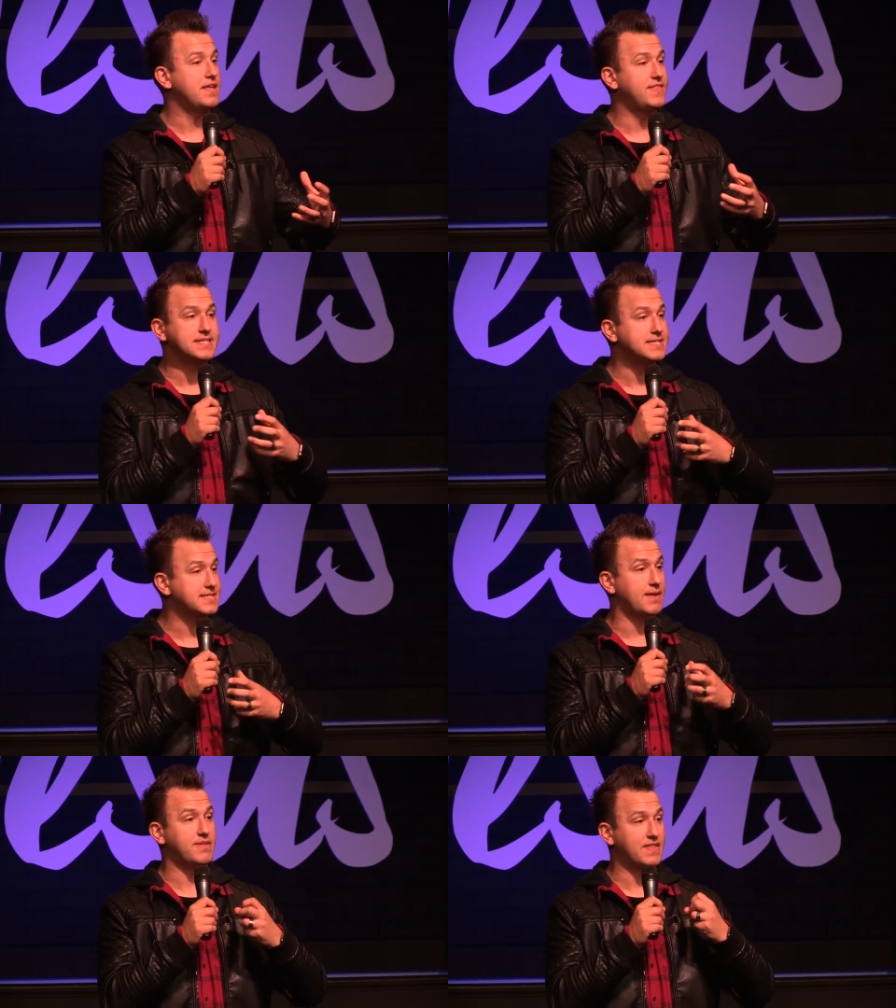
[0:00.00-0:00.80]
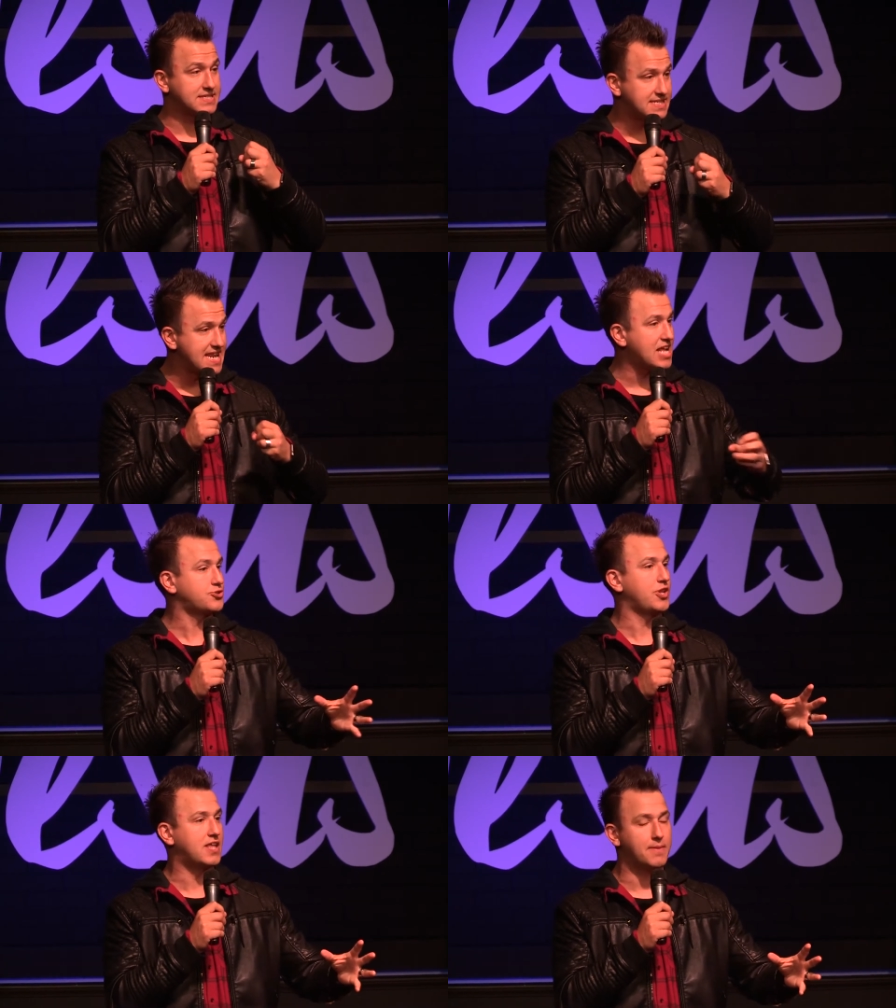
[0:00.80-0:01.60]
This is something that's
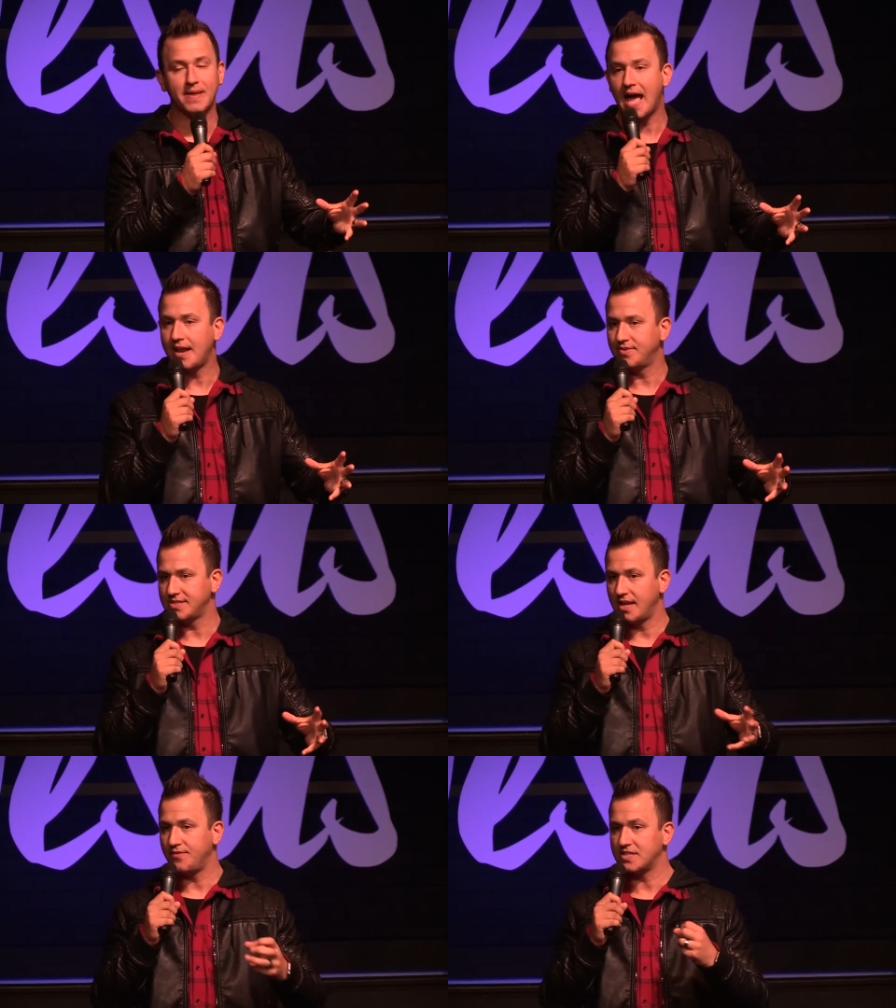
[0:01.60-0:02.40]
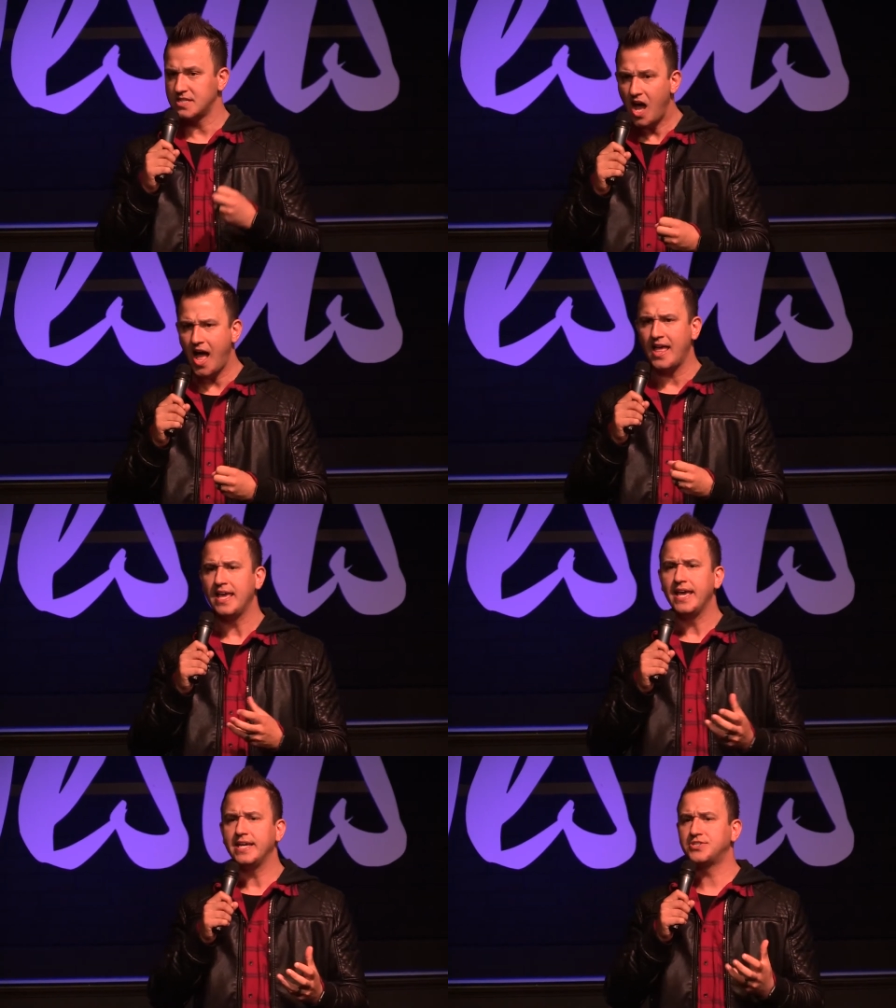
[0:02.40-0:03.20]
naturally coming out of us. And if it's not,
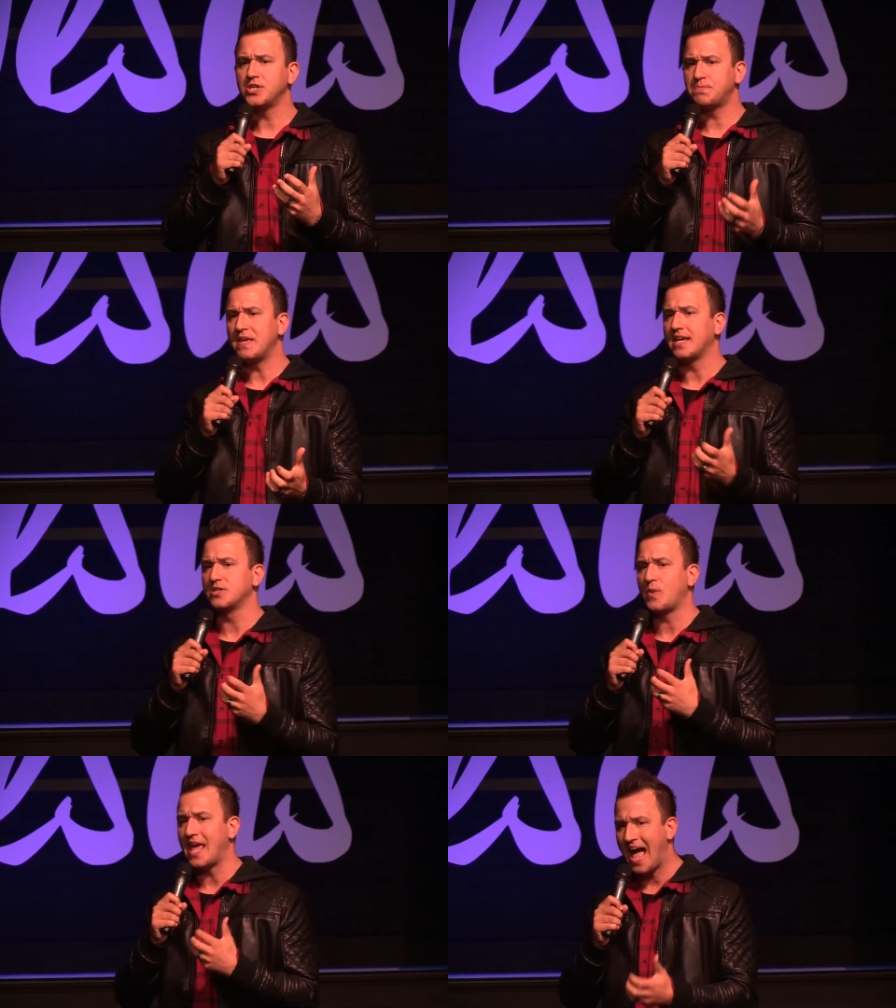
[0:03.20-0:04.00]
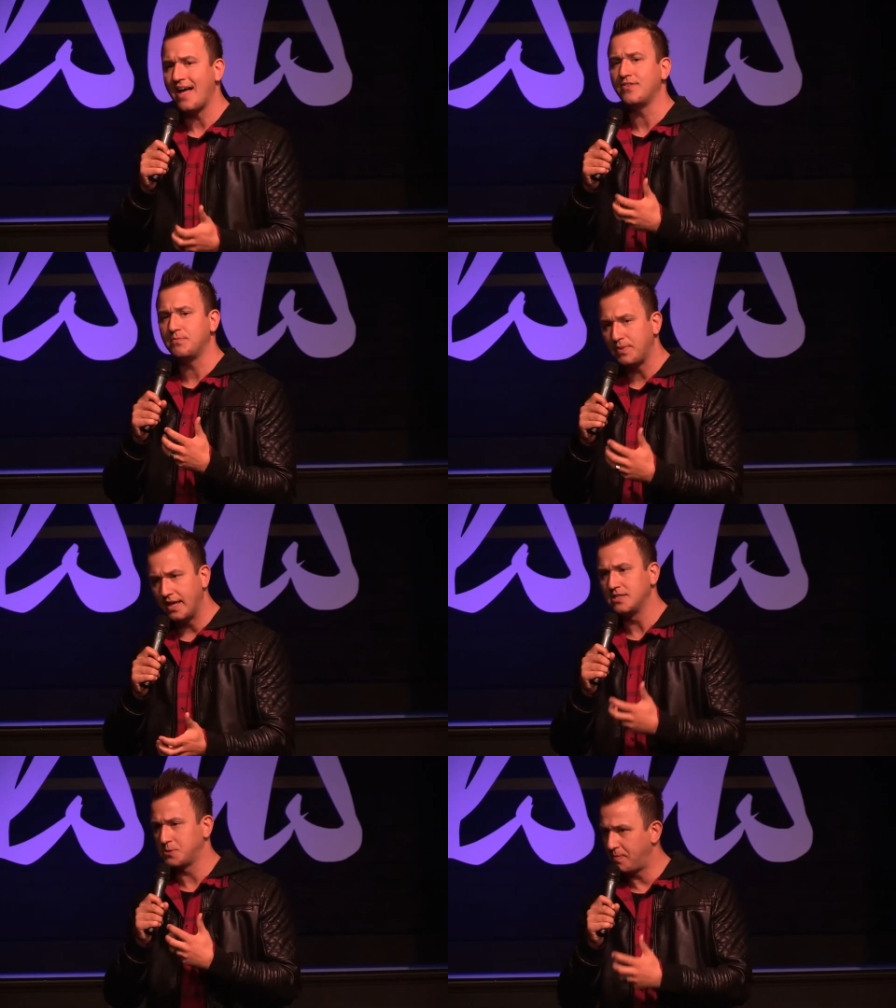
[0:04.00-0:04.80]
it's just because we we haven't
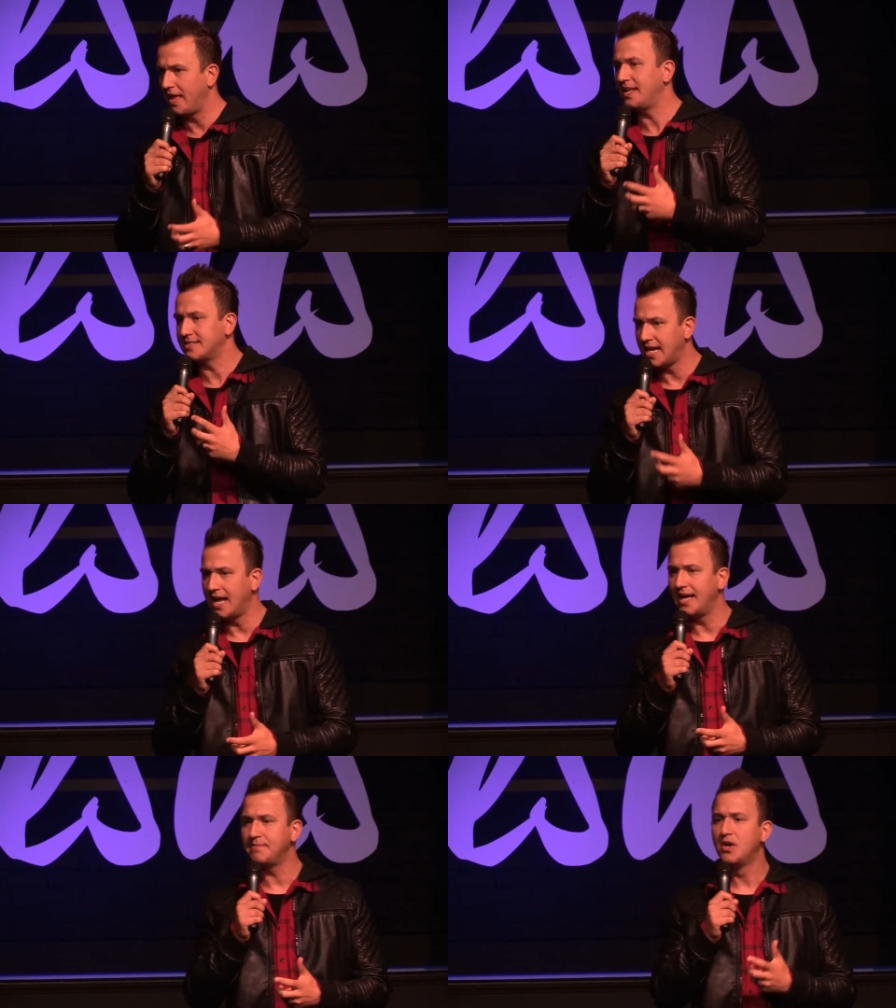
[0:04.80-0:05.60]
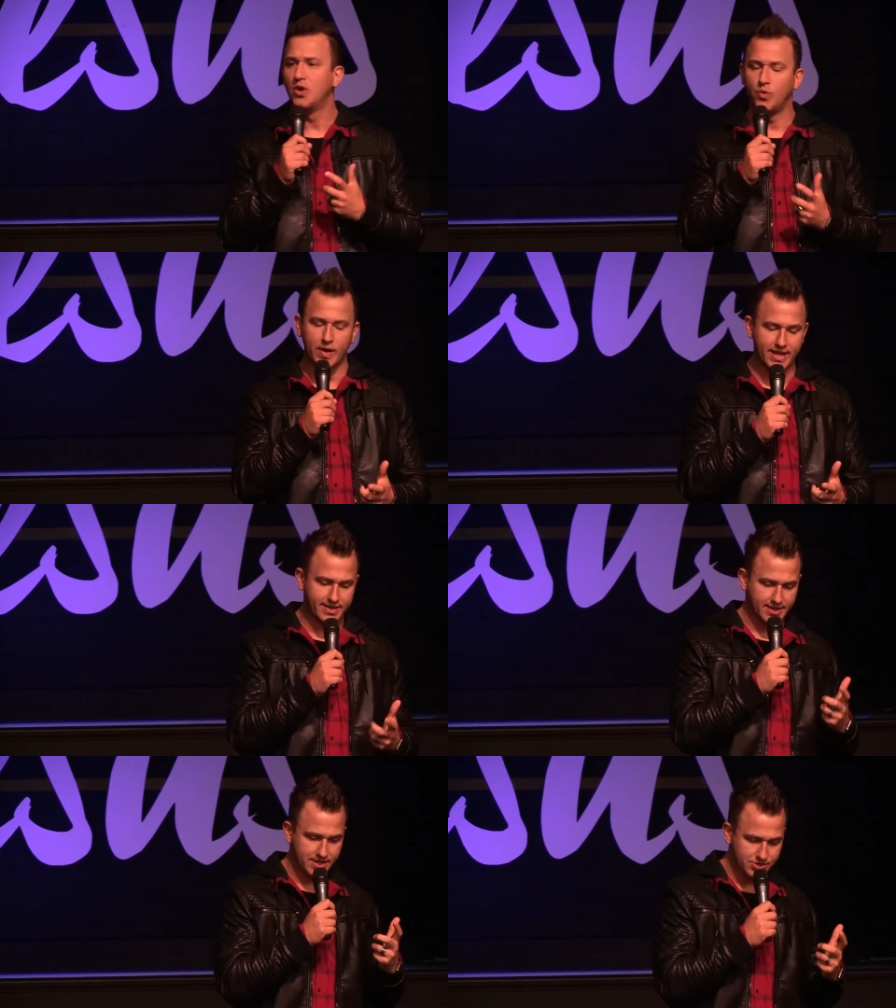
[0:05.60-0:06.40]
been spending time
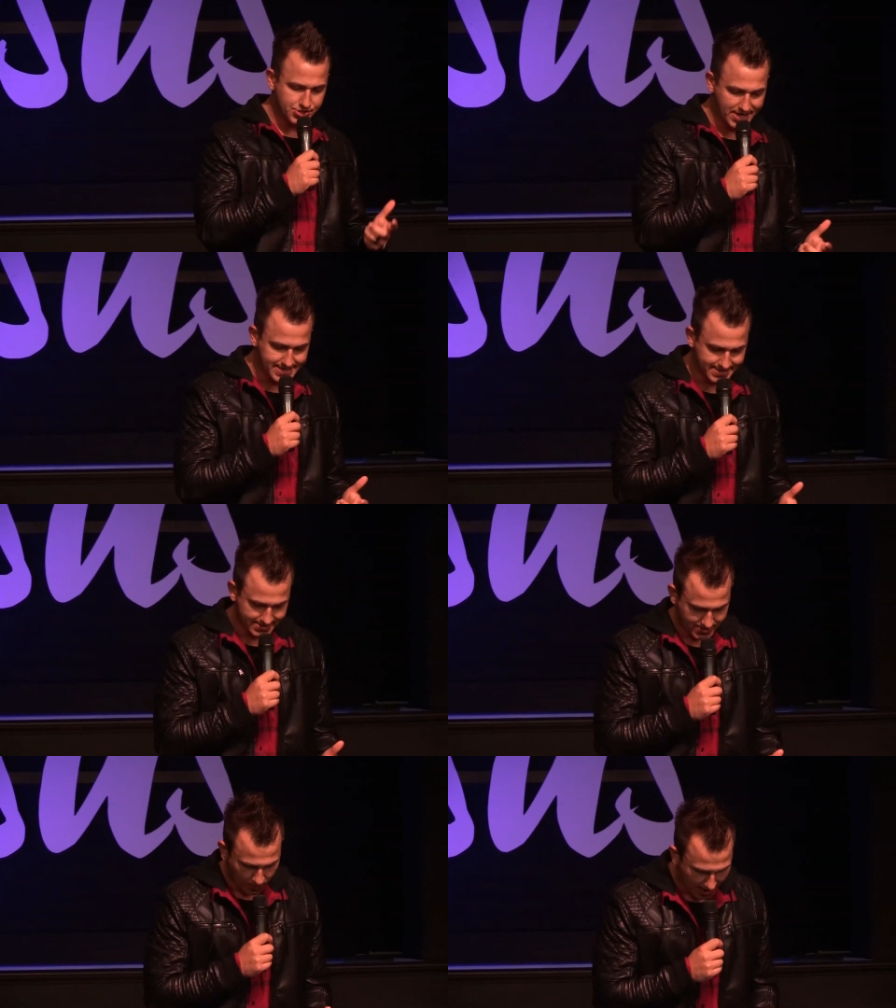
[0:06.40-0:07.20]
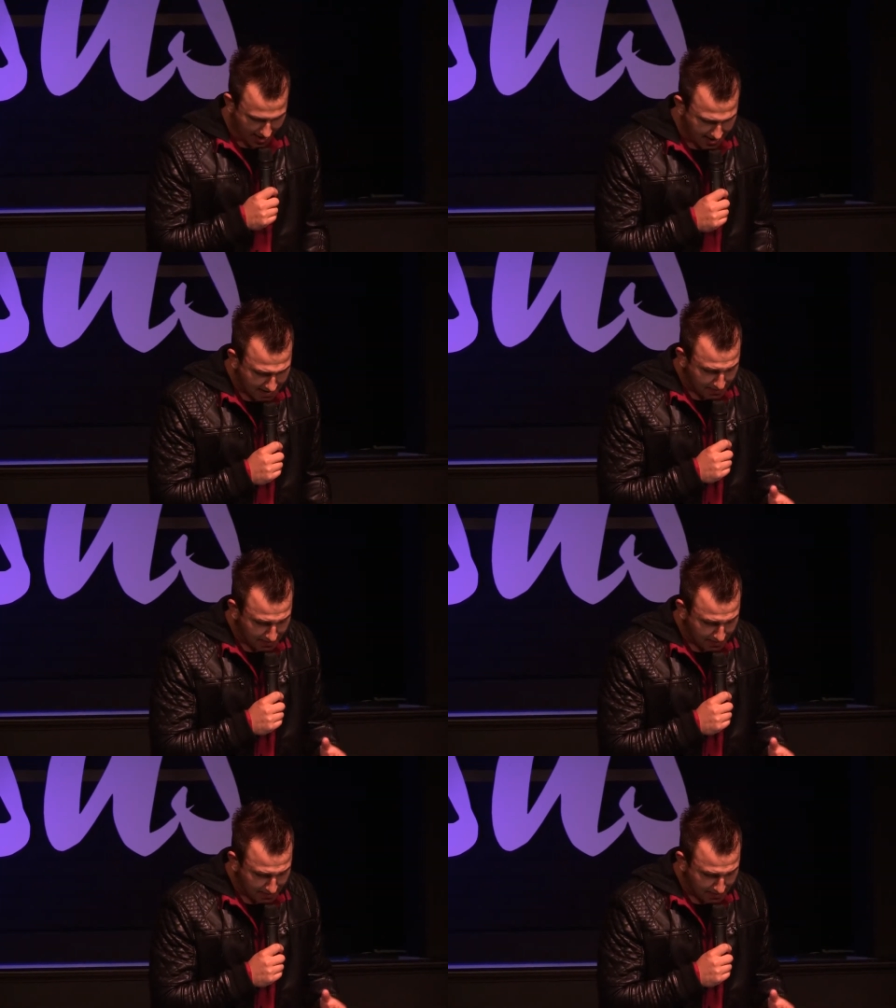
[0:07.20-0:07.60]
with Jesus, okay?